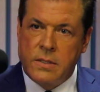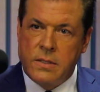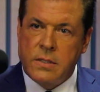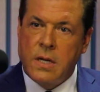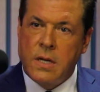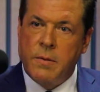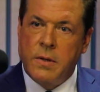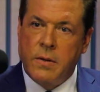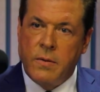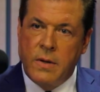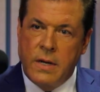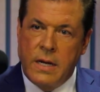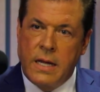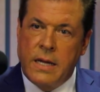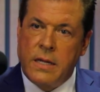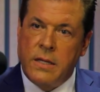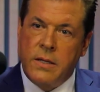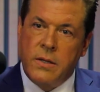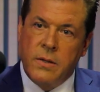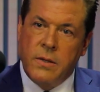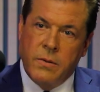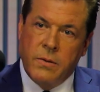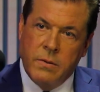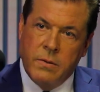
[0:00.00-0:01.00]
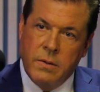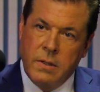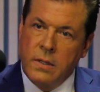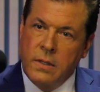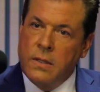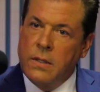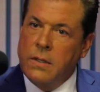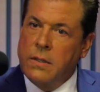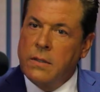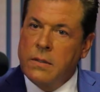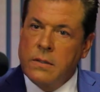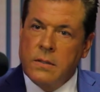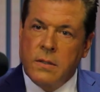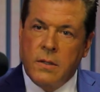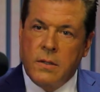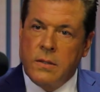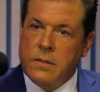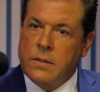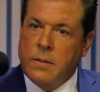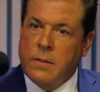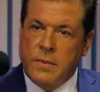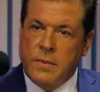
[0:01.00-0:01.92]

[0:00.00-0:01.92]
it's coming right at you? Or